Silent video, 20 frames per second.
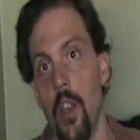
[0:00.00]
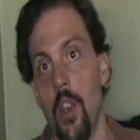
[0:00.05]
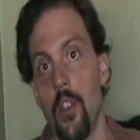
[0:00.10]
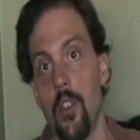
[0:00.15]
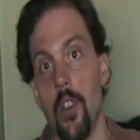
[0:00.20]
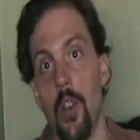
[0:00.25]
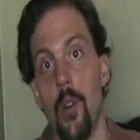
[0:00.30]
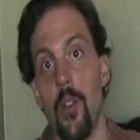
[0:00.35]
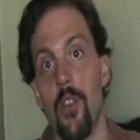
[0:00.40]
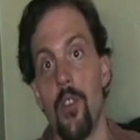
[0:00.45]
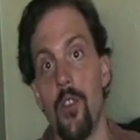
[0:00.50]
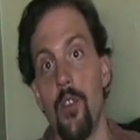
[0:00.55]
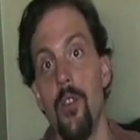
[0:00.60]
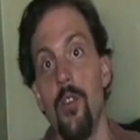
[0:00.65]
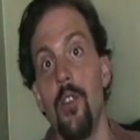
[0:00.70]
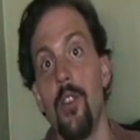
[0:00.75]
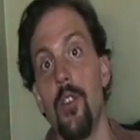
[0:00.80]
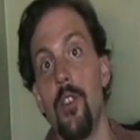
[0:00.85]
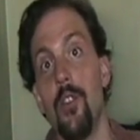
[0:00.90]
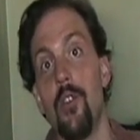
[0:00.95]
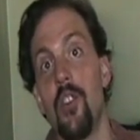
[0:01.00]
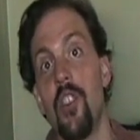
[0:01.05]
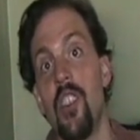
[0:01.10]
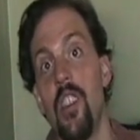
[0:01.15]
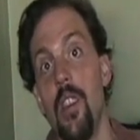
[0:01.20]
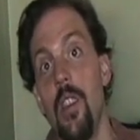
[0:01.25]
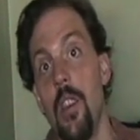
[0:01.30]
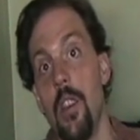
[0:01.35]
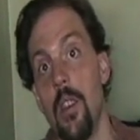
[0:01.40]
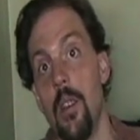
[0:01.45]
So as soon as you
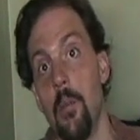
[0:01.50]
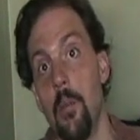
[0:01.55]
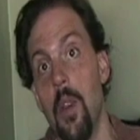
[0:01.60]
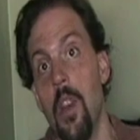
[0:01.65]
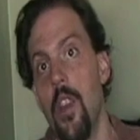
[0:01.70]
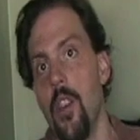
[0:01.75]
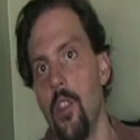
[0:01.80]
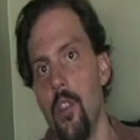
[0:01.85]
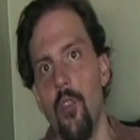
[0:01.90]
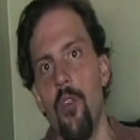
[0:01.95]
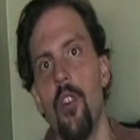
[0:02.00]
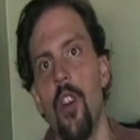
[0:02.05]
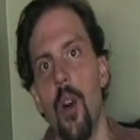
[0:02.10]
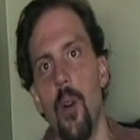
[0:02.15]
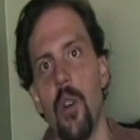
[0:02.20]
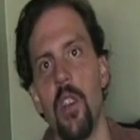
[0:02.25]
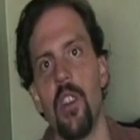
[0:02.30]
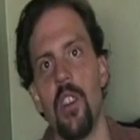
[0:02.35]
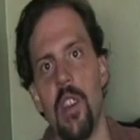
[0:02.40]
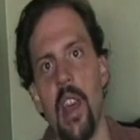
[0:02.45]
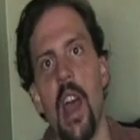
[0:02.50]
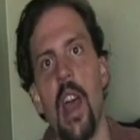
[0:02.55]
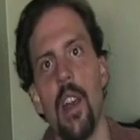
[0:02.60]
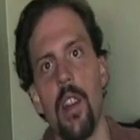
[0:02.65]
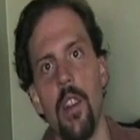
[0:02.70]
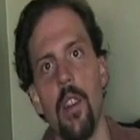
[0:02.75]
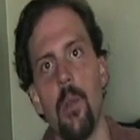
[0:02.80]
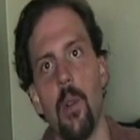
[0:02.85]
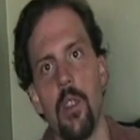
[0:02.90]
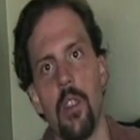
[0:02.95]
see him, you know
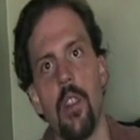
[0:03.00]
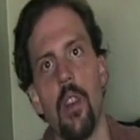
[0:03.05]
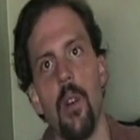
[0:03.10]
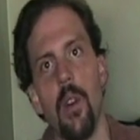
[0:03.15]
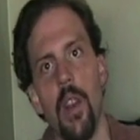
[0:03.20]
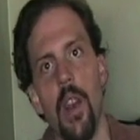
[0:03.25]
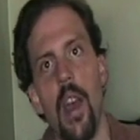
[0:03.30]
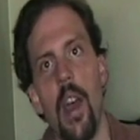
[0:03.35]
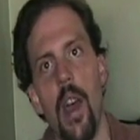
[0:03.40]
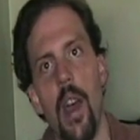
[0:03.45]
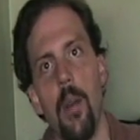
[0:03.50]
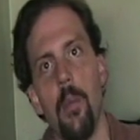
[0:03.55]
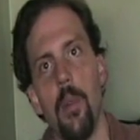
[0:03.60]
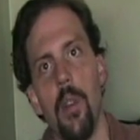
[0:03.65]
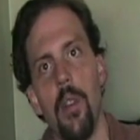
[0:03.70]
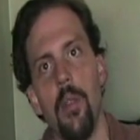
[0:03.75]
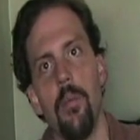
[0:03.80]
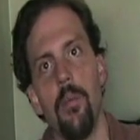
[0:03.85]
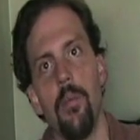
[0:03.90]
exactly what's going to happen.